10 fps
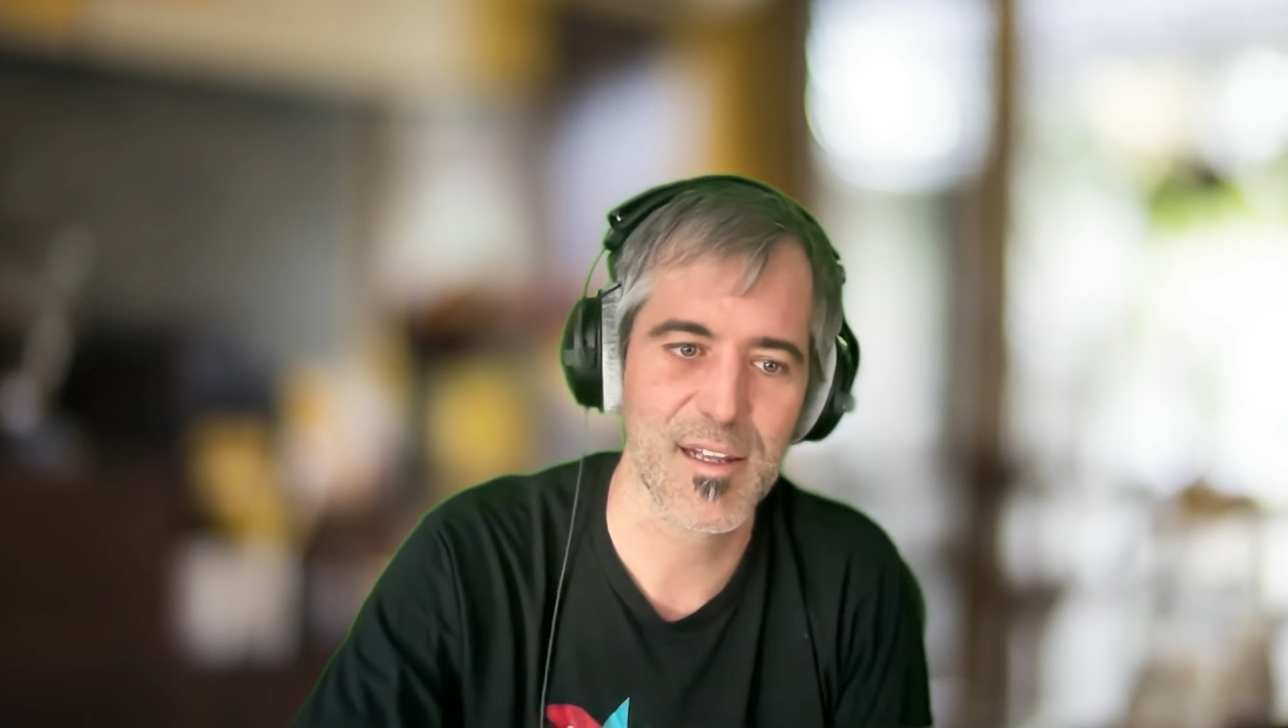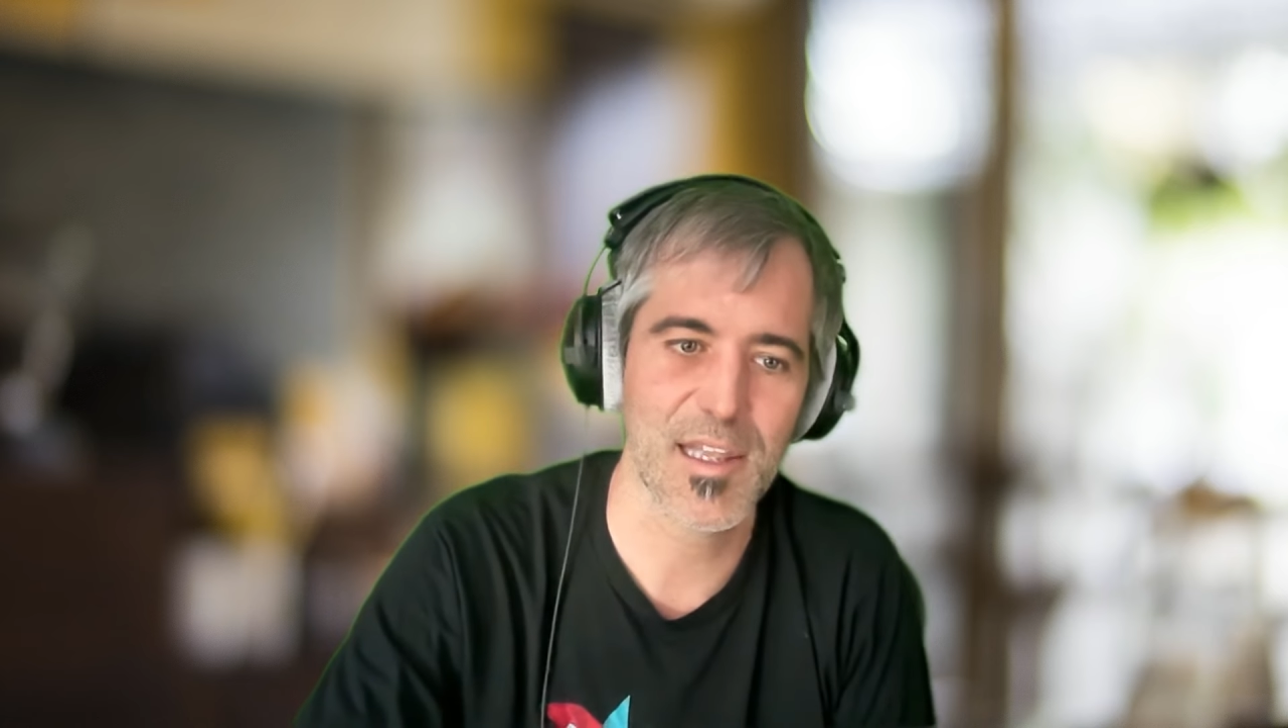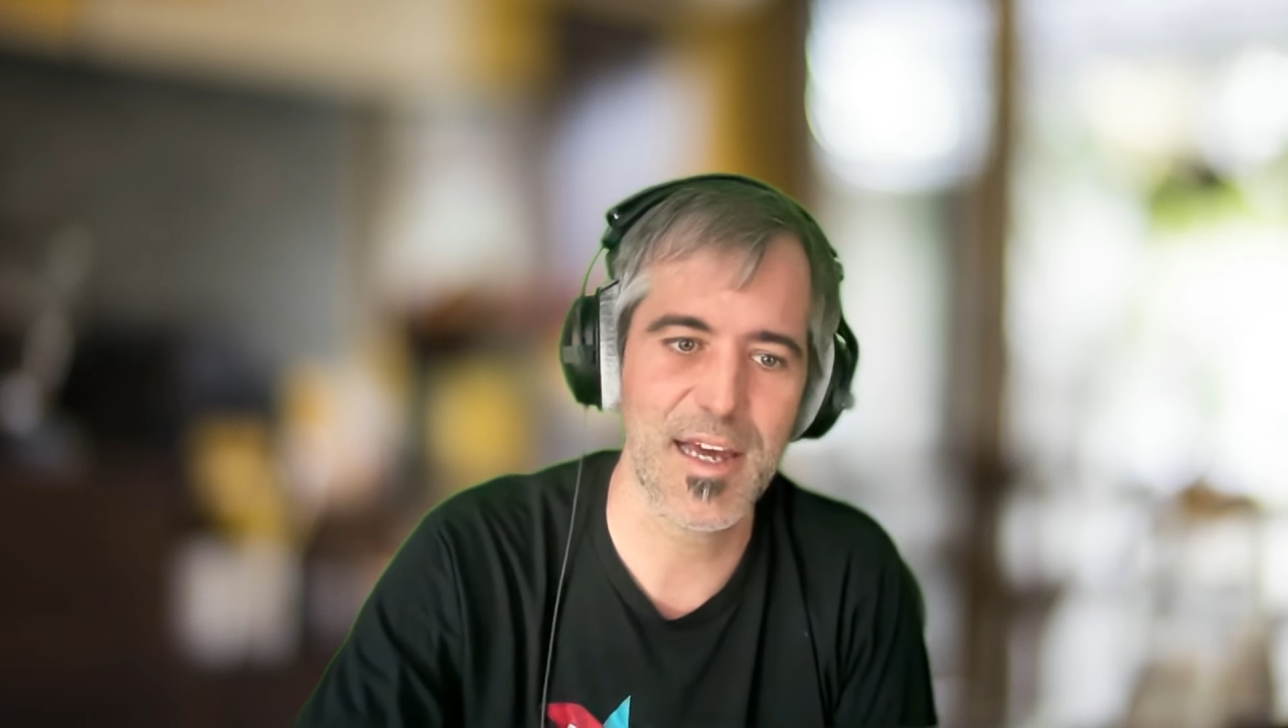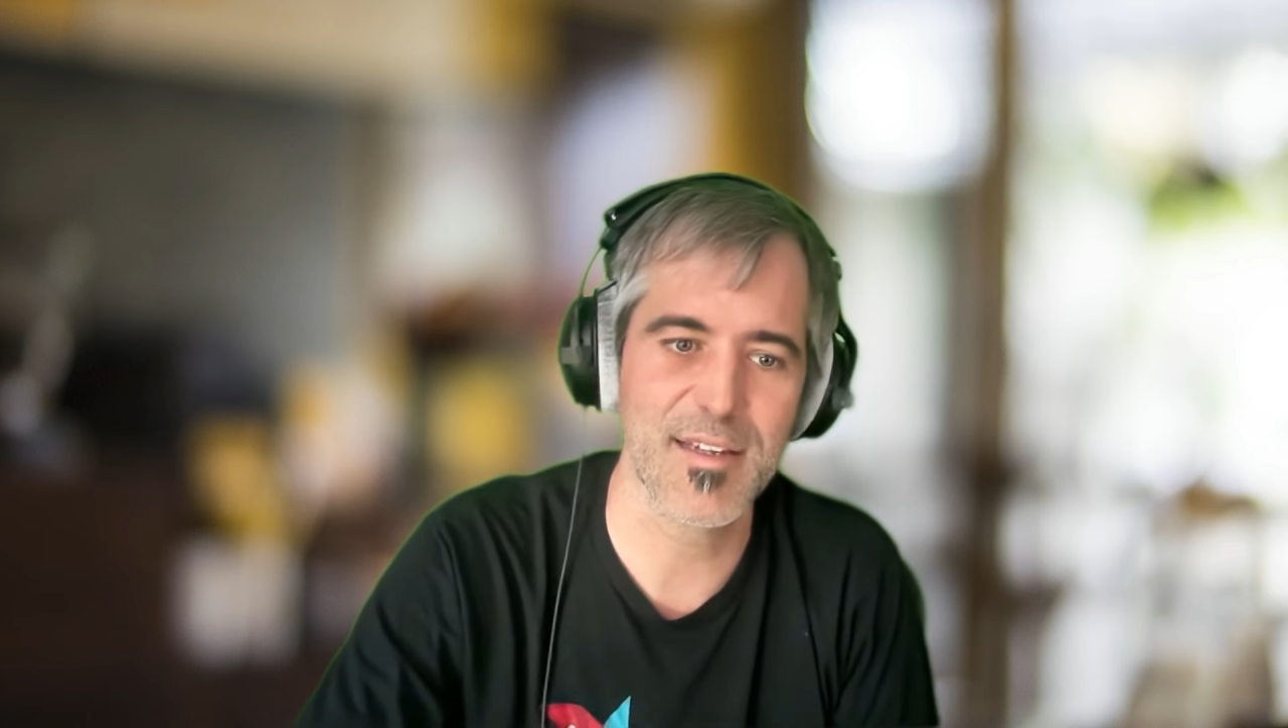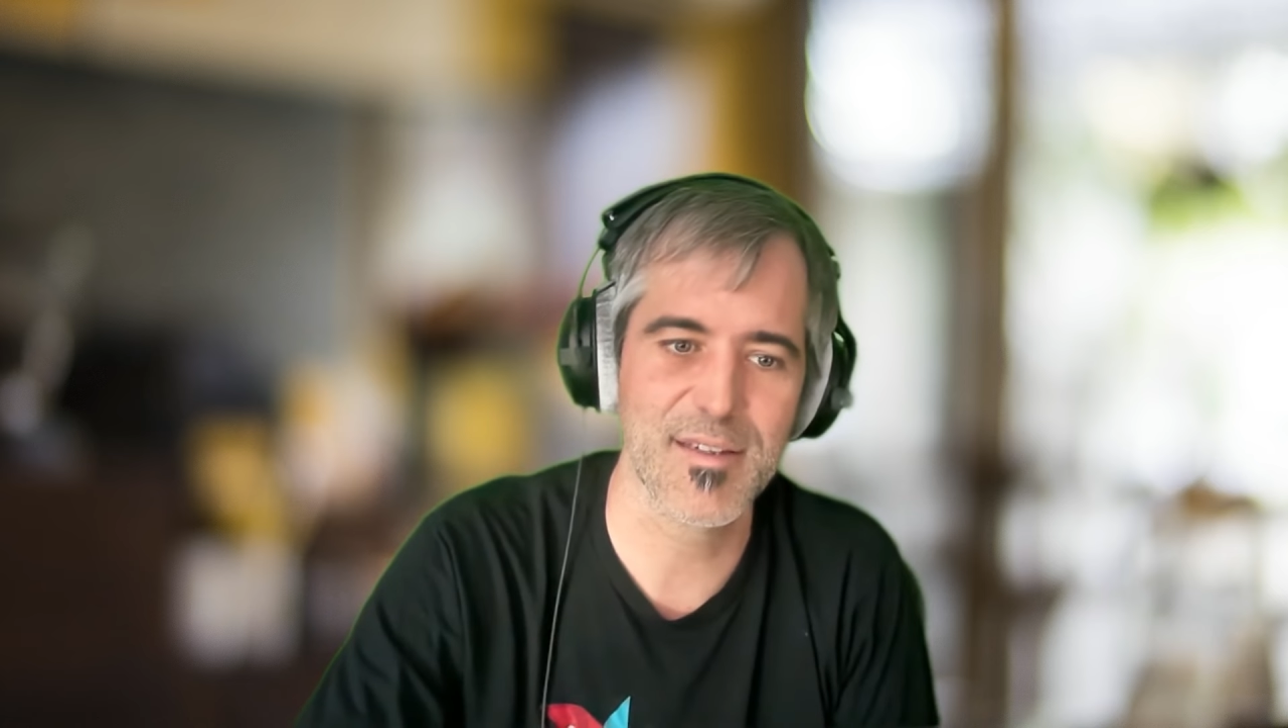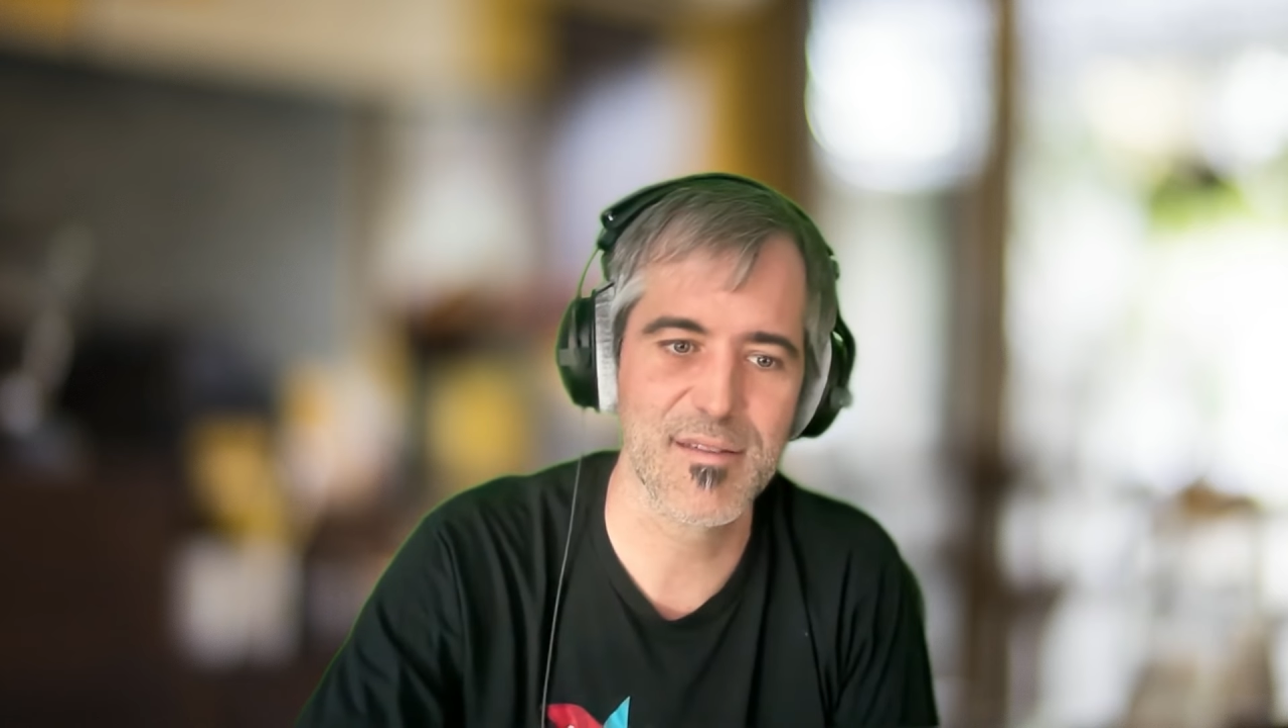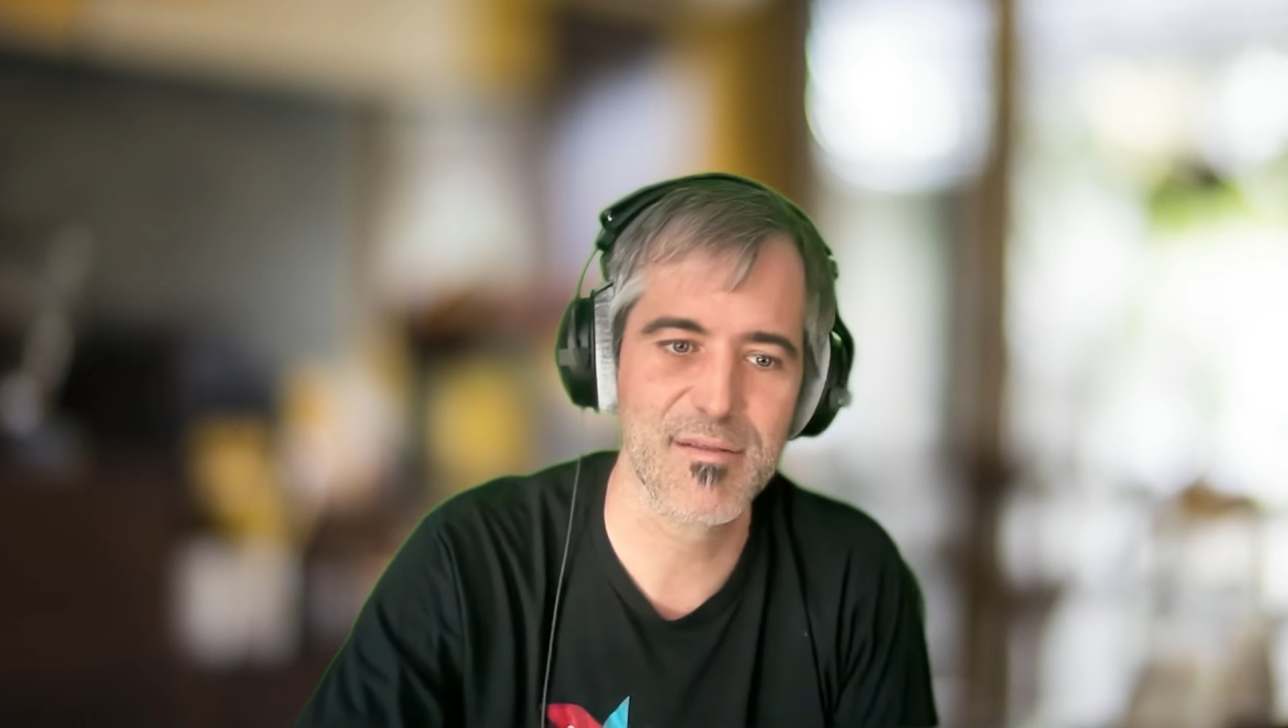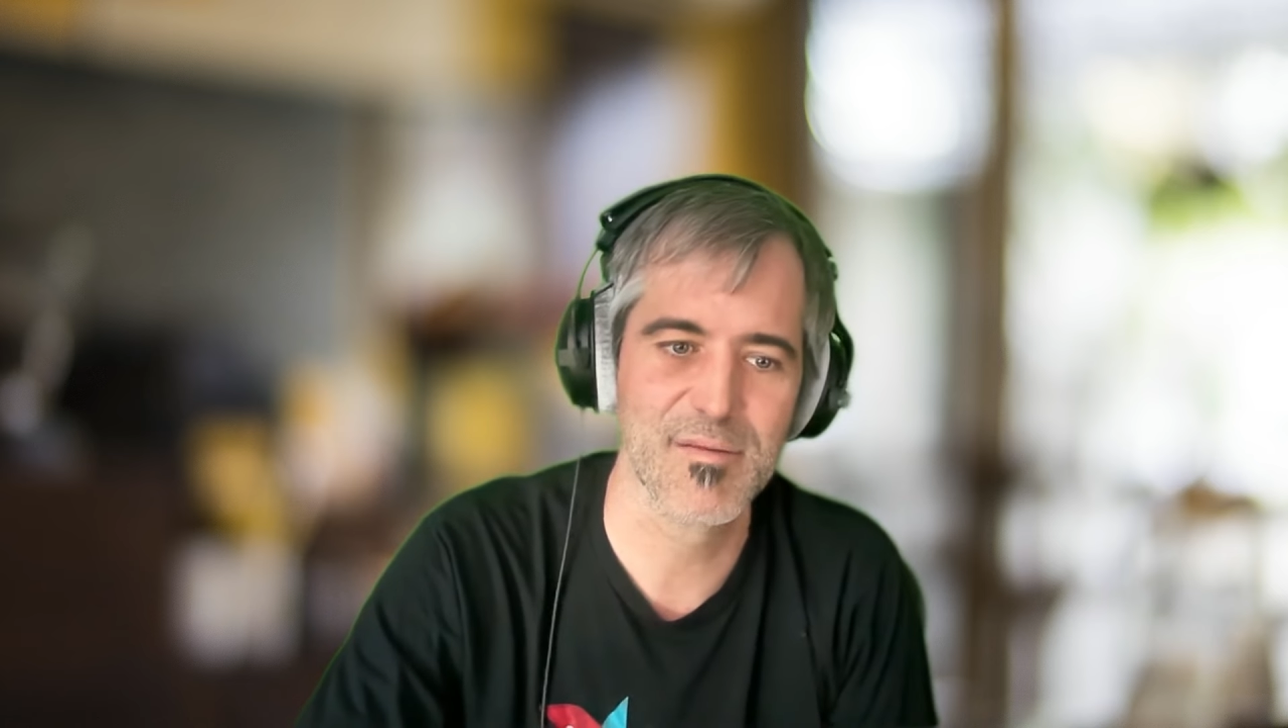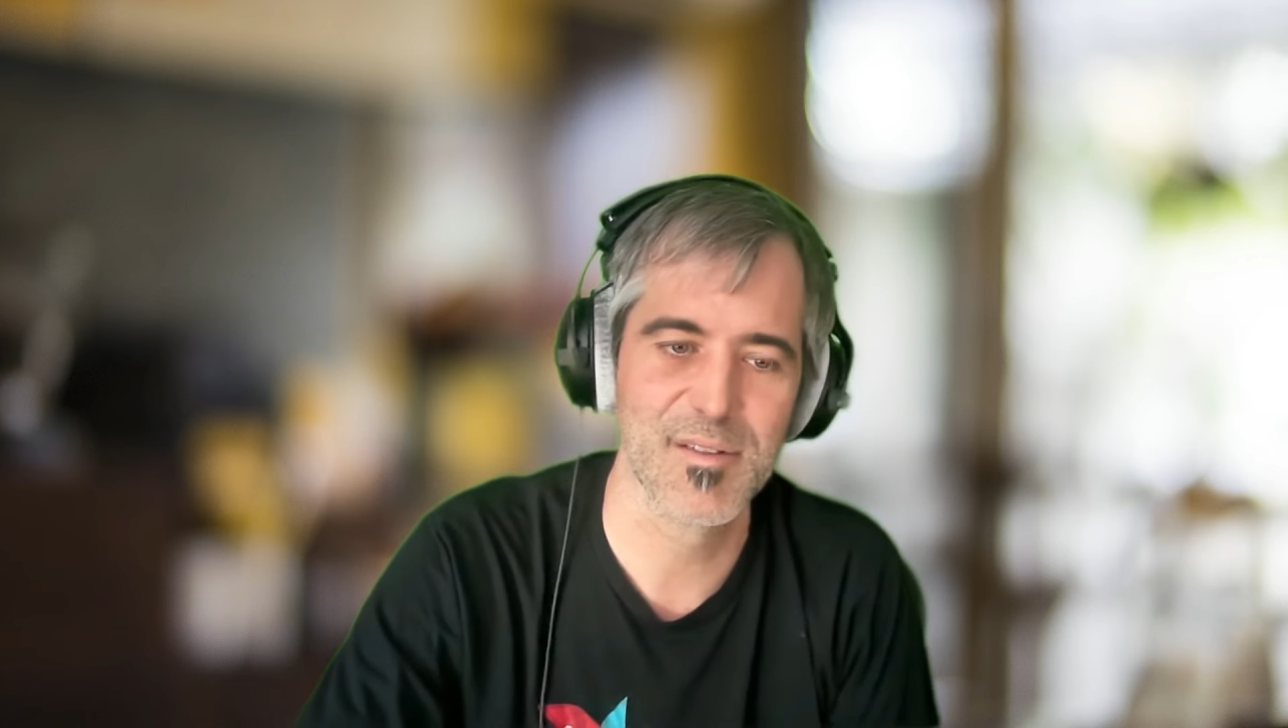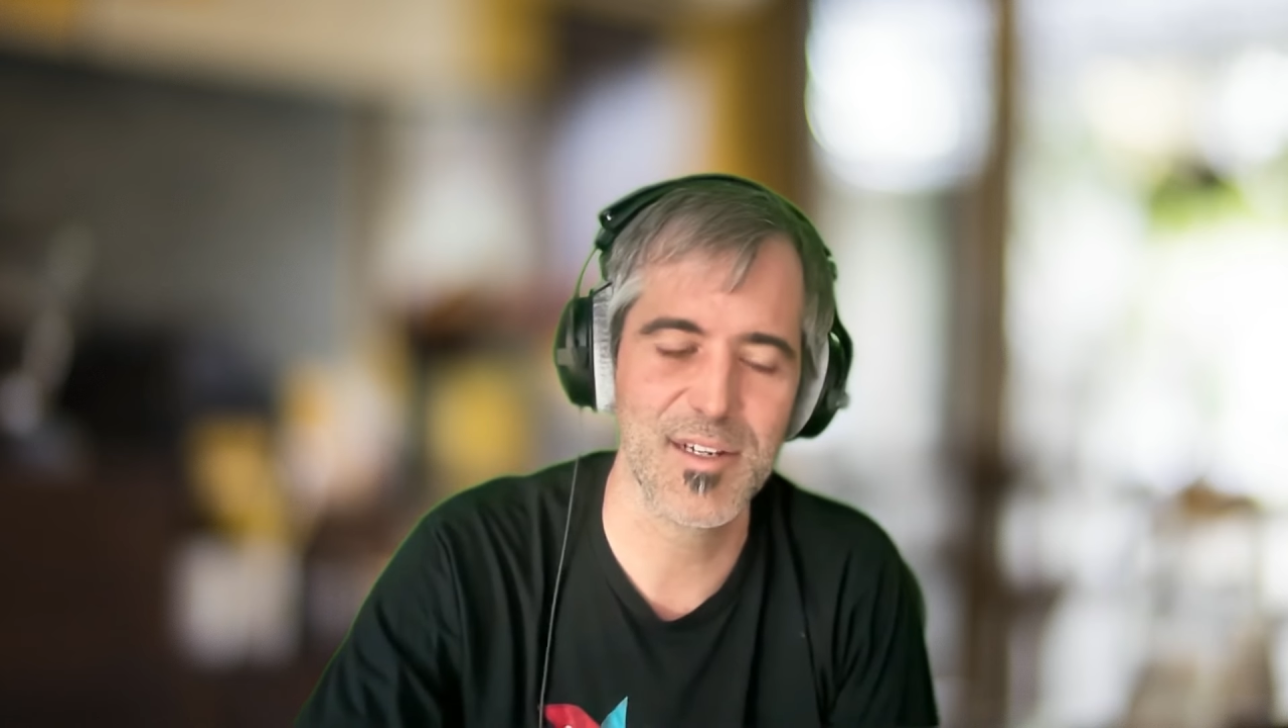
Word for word: less